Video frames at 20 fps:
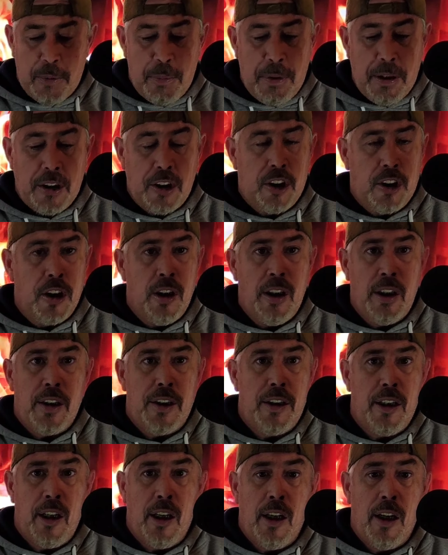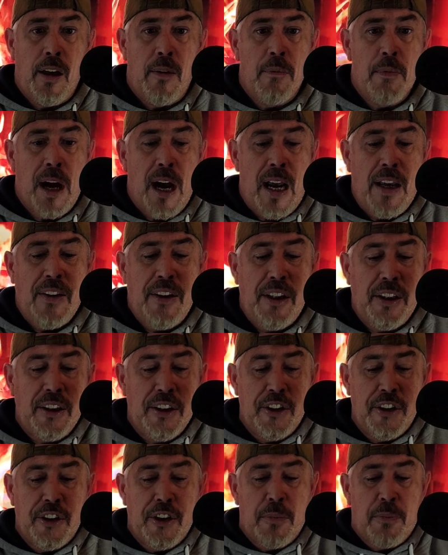been good. I think
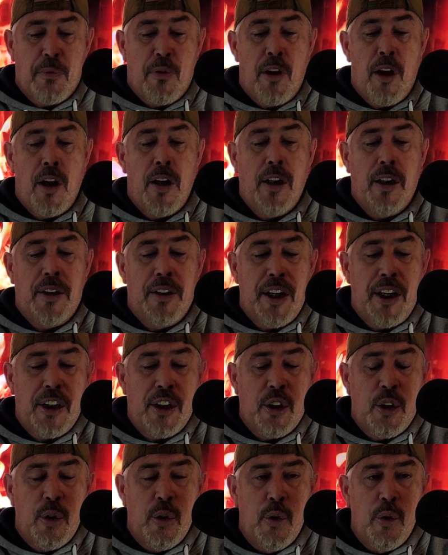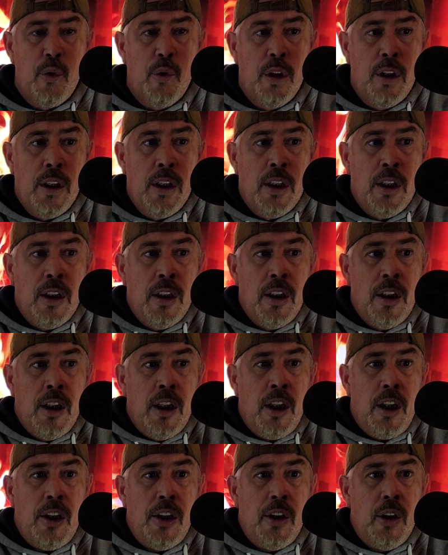this is a product that you
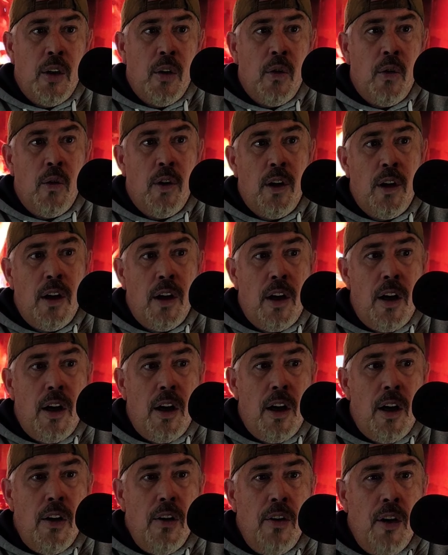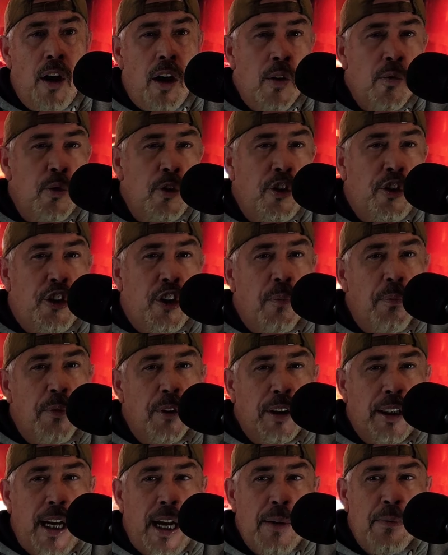know, along with jumper
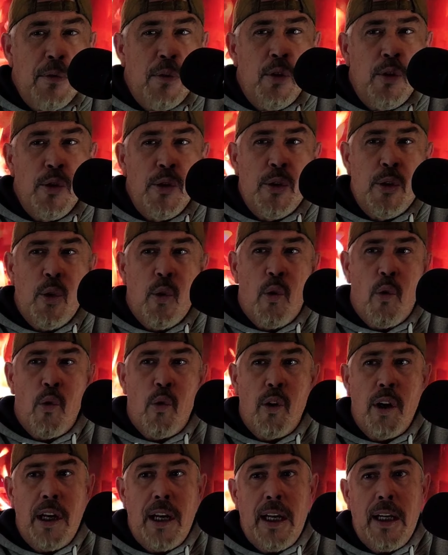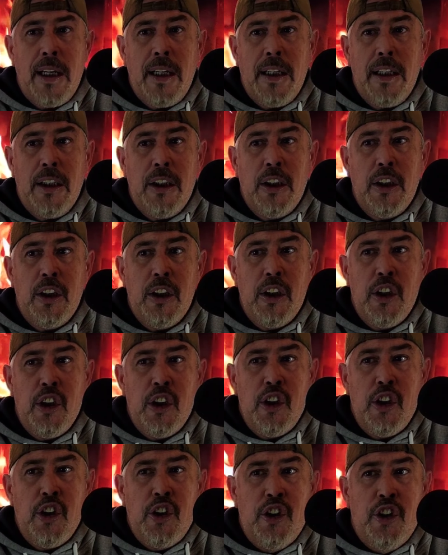cables or a
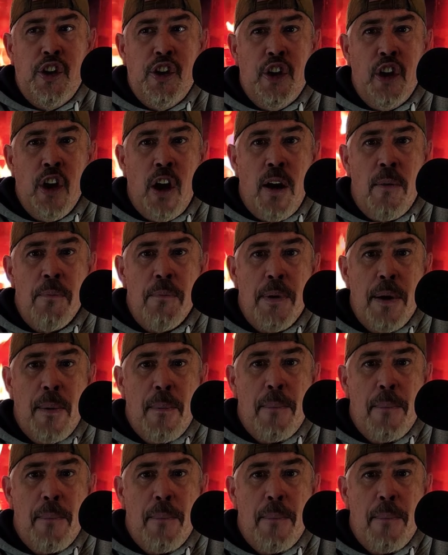jump